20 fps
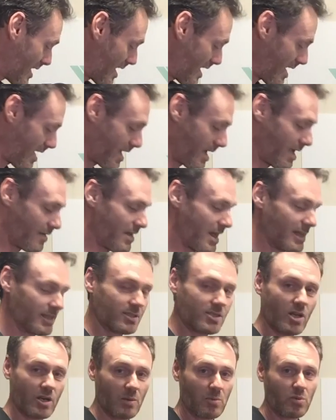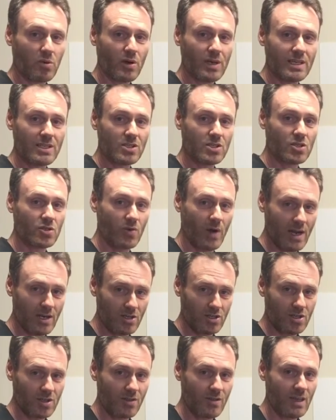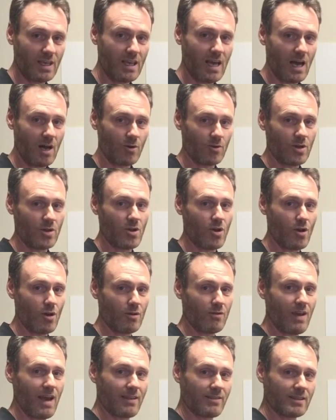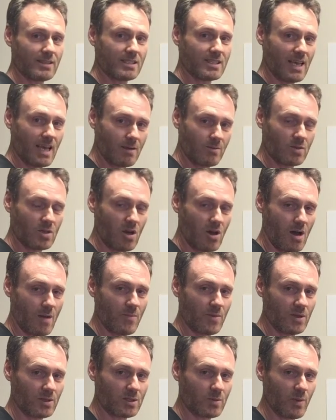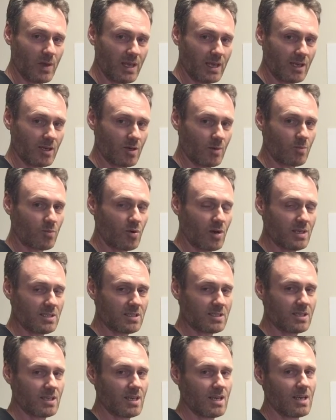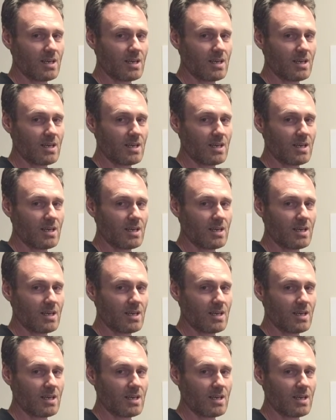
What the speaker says: and that is going to pre-stretch the ulnar nerve at the same time that it's being compressed.